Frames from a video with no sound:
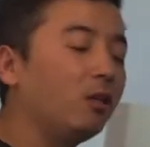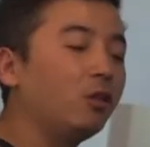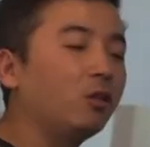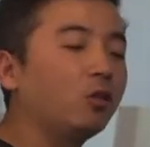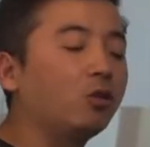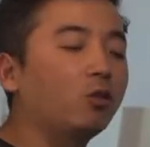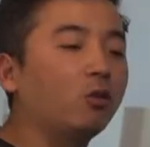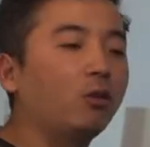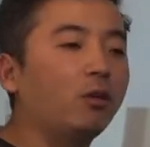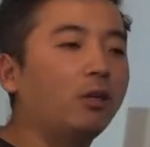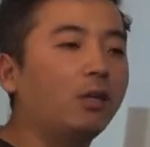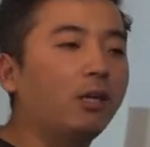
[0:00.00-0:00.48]

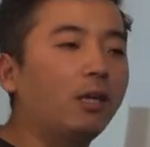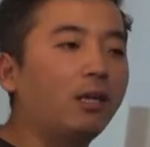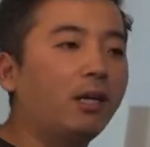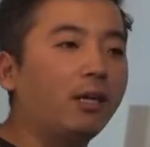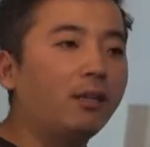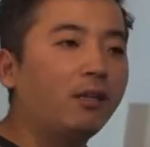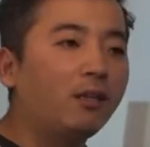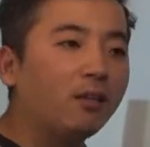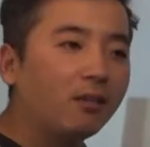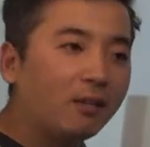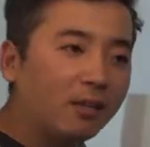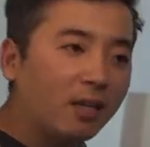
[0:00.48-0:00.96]
So
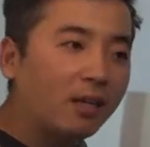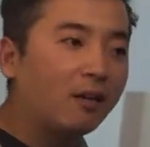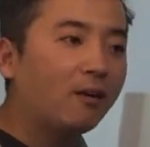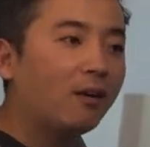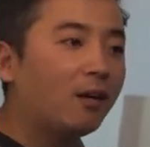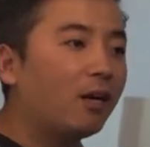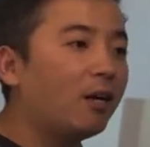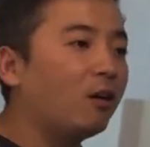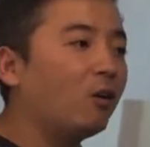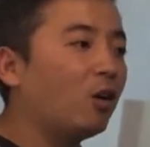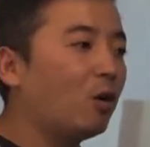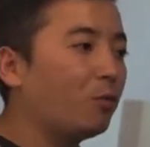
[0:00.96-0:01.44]
I think there
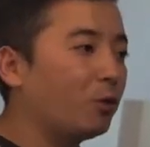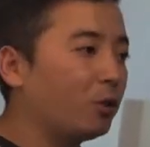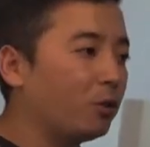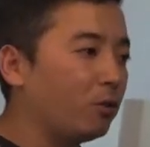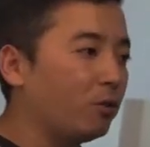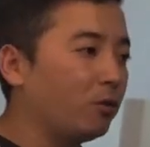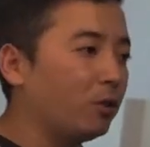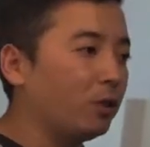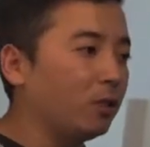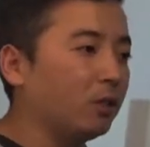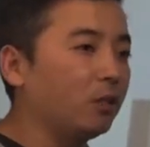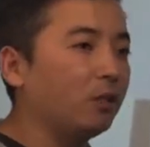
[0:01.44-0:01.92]
are
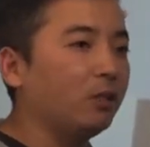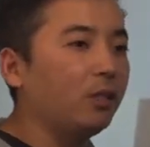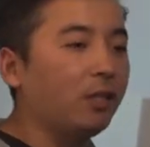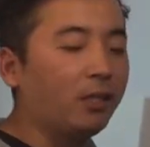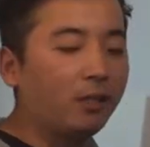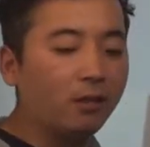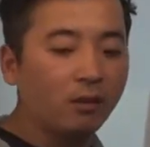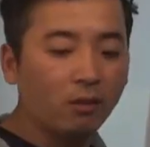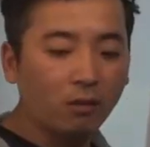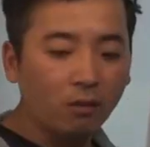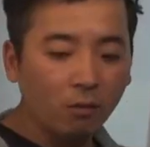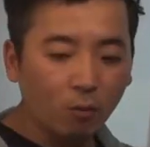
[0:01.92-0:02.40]
opportunities,
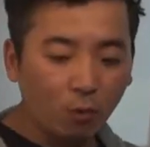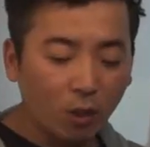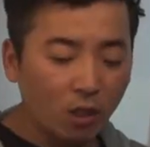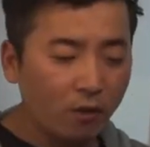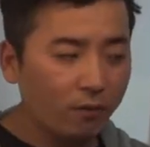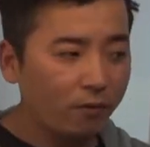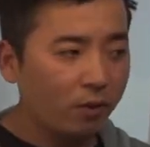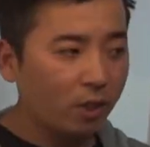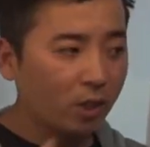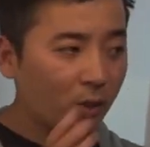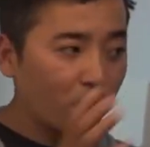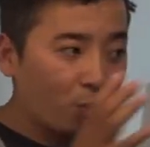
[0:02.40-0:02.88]
and one
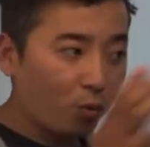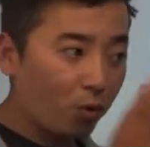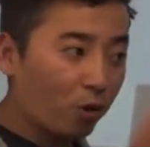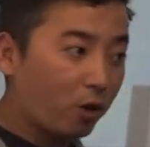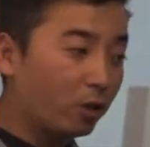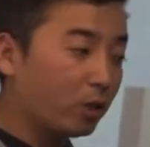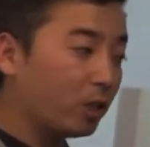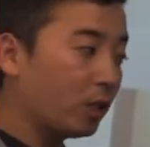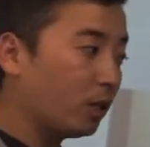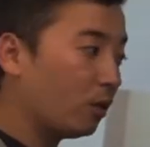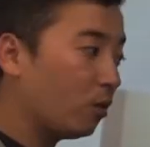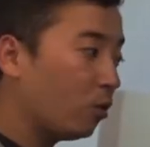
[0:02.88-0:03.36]
of this
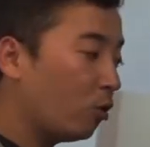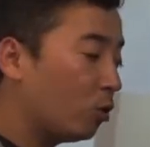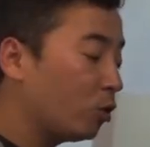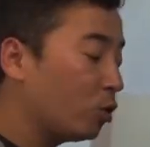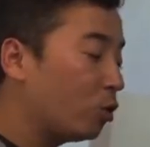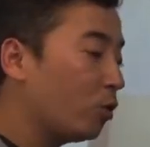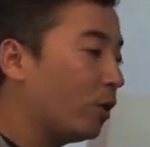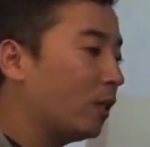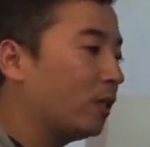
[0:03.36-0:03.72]
project also